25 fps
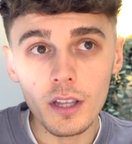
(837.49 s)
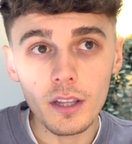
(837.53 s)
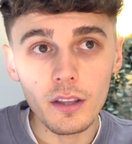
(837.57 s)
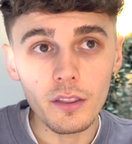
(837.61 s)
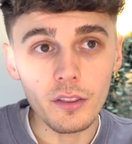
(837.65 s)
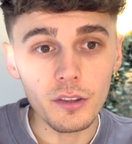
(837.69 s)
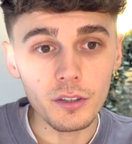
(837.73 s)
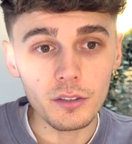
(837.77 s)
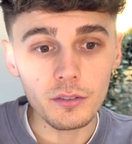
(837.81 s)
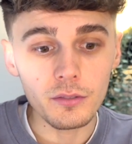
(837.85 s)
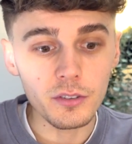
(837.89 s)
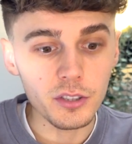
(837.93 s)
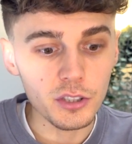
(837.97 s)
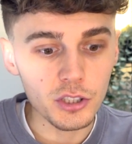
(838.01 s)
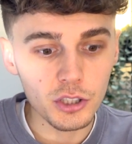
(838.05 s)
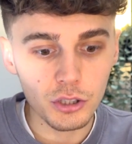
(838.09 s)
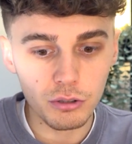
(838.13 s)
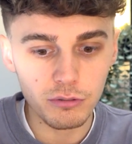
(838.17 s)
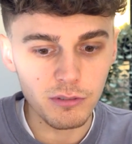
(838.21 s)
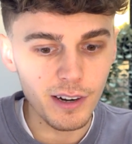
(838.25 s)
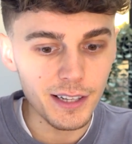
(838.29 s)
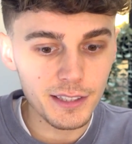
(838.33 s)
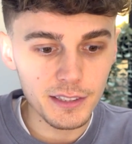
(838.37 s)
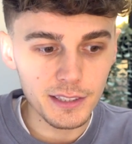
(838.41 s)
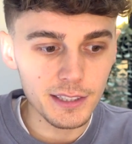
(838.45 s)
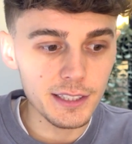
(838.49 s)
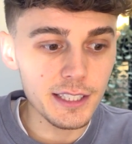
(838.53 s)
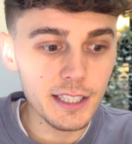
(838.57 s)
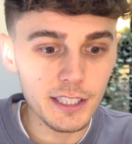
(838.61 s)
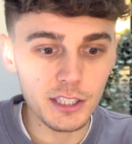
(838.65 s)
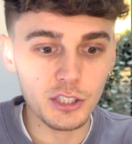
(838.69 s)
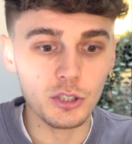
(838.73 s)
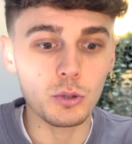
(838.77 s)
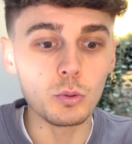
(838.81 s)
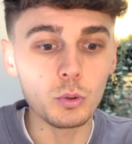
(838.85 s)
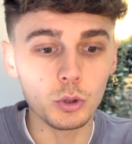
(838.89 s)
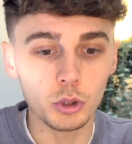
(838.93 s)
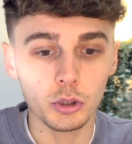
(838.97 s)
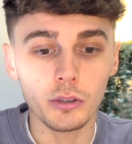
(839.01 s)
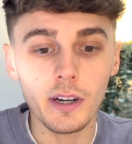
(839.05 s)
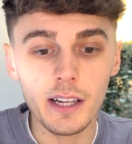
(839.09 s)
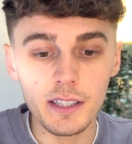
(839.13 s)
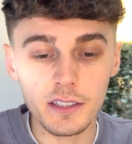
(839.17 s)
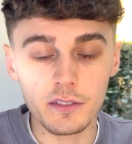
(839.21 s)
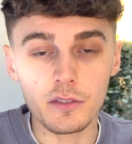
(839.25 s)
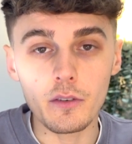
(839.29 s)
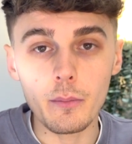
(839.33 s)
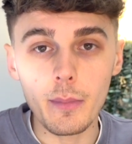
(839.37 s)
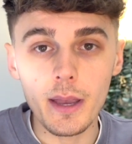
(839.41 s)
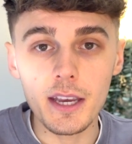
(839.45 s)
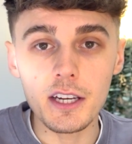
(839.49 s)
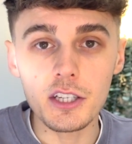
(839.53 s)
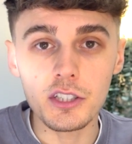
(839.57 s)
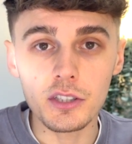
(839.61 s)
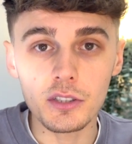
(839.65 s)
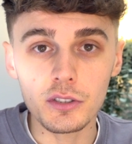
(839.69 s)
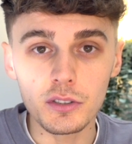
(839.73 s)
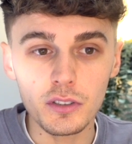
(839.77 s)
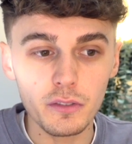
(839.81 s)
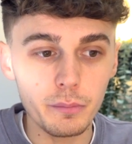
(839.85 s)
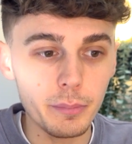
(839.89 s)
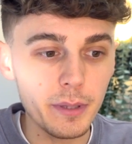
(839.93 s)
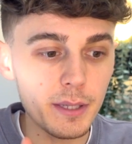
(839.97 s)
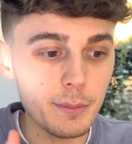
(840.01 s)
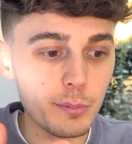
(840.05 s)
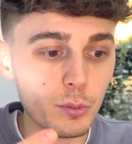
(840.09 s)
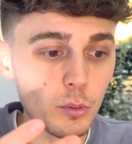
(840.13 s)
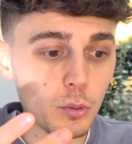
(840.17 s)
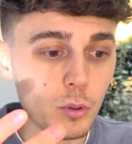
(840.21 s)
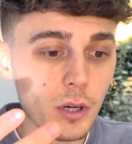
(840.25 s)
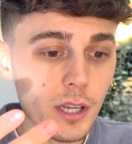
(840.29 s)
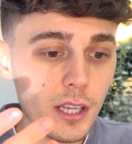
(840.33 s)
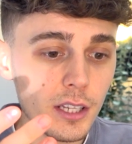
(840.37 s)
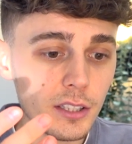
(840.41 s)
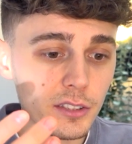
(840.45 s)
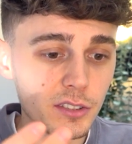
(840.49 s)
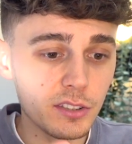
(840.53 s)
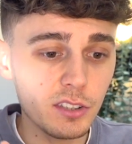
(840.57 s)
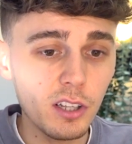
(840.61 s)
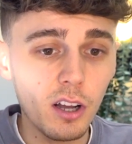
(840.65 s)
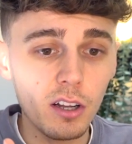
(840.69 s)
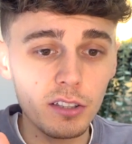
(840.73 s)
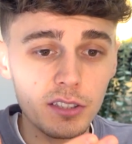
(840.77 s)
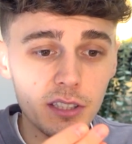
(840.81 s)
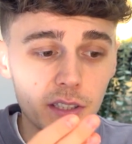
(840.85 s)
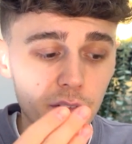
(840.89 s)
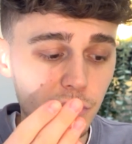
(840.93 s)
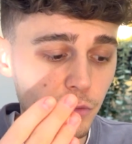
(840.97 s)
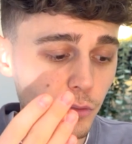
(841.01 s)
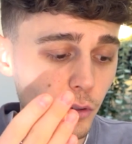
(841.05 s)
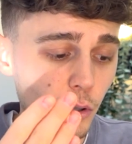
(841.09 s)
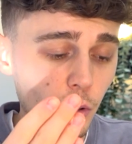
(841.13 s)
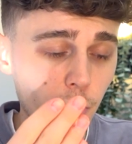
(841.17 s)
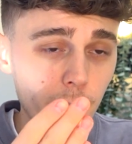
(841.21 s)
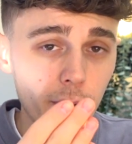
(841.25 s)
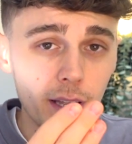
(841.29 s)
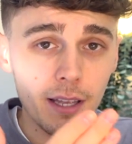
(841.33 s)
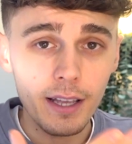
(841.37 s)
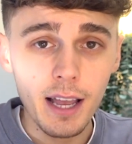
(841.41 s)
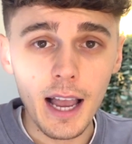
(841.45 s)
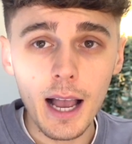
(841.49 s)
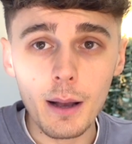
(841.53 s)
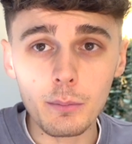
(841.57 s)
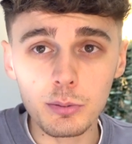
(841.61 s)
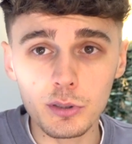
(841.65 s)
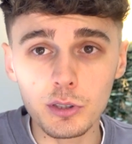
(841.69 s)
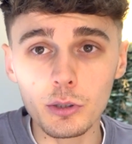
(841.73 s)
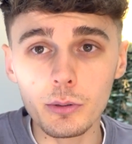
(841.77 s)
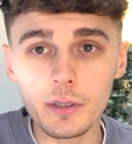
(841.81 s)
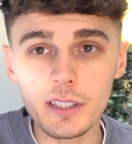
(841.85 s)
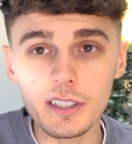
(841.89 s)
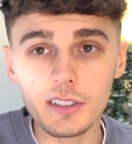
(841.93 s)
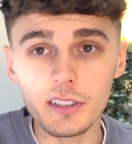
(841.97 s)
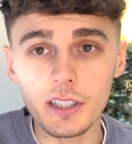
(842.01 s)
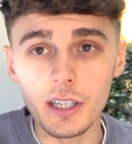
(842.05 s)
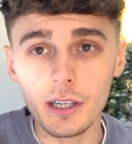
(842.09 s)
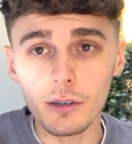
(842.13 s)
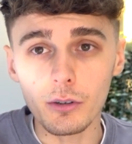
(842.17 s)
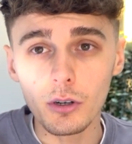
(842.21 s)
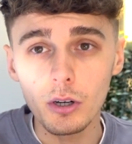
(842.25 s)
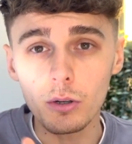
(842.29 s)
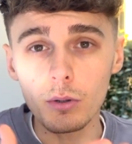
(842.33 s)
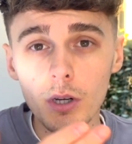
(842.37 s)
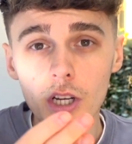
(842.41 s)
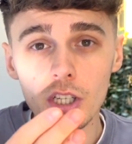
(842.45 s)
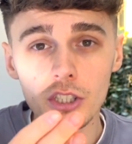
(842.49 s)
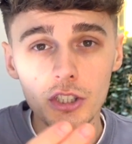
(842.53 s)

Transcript: the literal transformations of people starting from absolutely zero,